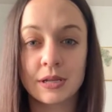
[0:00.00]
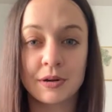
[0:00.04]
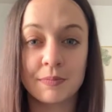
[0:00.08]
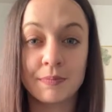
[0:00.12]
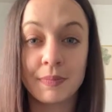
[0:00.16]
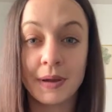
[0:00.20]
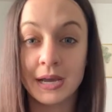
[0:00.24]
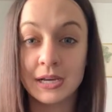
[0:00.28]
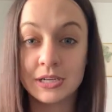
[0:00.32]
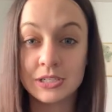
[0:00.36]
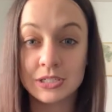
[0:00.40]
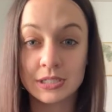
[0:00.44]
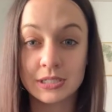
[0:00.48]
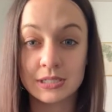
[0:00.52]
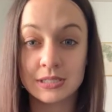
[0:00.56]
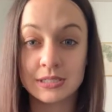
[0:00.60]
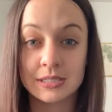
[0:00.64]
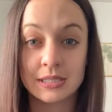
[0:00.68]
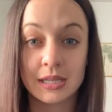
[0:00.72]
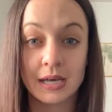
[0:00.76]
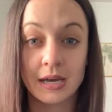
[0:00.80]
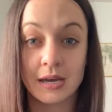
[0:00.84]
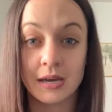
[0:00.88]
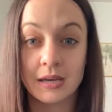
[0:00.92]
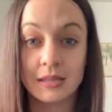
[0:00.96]
their patients
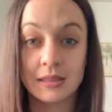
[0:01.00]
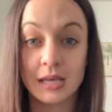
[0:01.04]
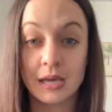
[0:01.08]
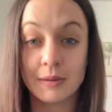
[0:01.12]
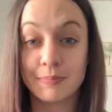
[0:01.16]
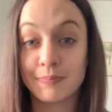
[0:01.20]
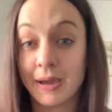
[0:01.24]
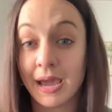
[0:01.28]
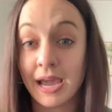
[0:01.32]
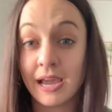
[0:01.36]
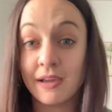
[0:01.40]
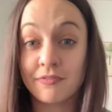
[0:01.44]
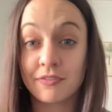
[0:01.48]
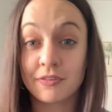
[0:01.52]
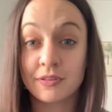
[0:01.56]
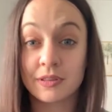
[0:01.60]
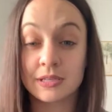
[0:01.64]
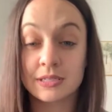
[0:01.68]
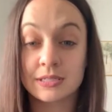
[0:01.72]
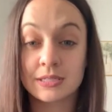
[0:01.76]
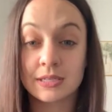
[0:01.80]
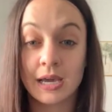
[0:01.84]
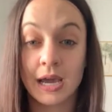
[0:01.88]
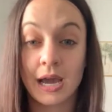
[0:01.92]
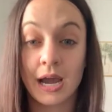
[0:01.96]
that pay for
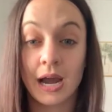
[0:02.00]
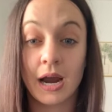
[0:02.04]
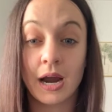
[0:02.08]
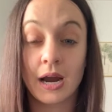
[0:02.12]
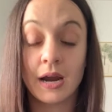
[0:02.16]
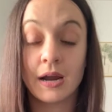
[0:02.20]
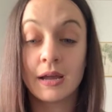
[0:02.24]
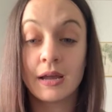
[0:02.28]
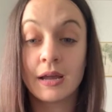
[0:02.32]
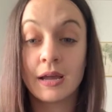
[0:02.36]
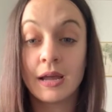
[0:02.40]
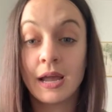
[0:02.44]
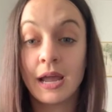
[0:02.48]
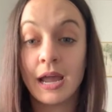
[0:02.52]
this care